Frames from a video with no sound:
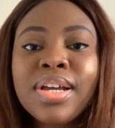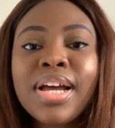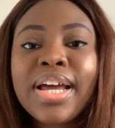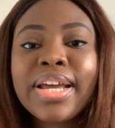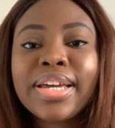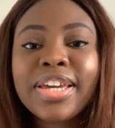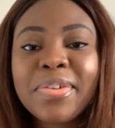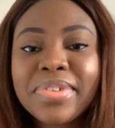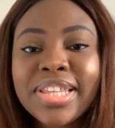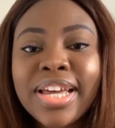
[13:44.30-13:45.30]
and I
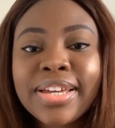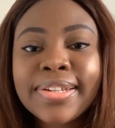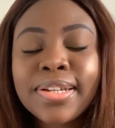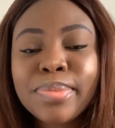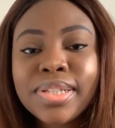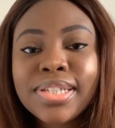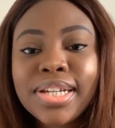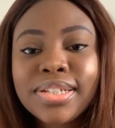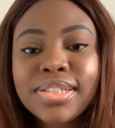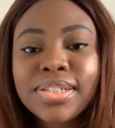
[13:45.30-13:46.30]
came with that England
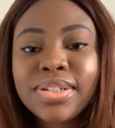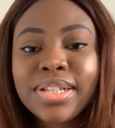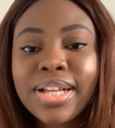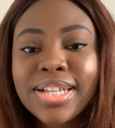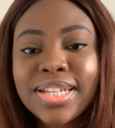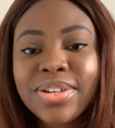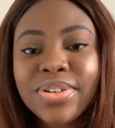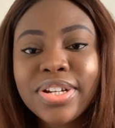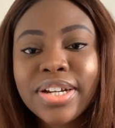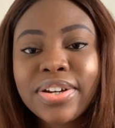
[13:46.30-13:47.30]
mentality as an
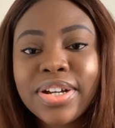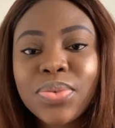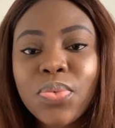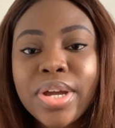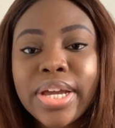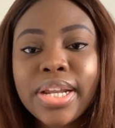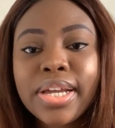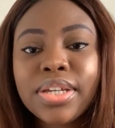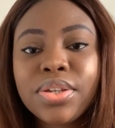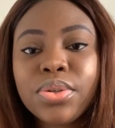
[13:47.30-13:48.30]
undergrad, where
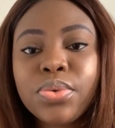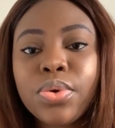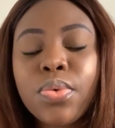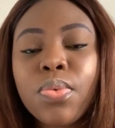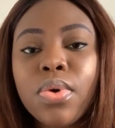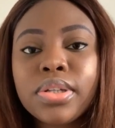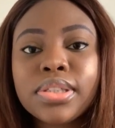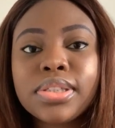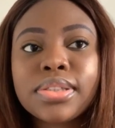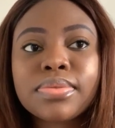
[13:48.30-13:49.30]
like you don't
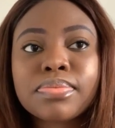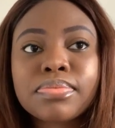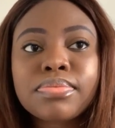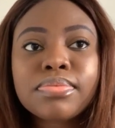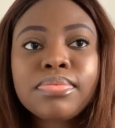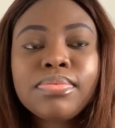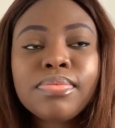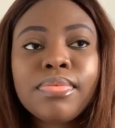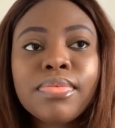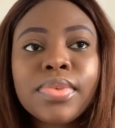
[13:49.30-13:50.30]
want
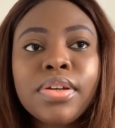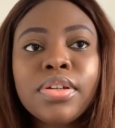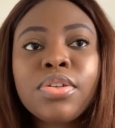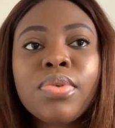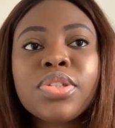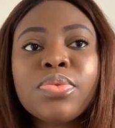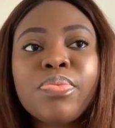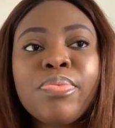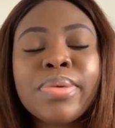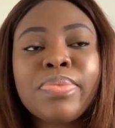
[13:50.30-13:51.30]

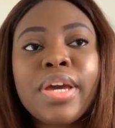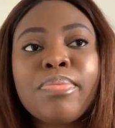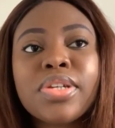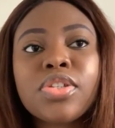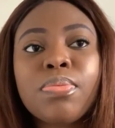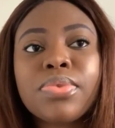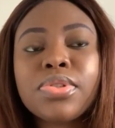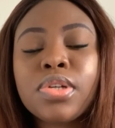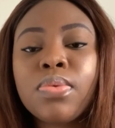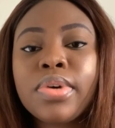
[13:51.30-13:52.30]
to get mixed up with
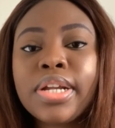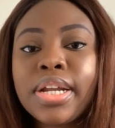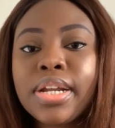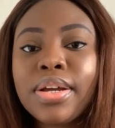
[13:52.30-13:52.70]
someone, and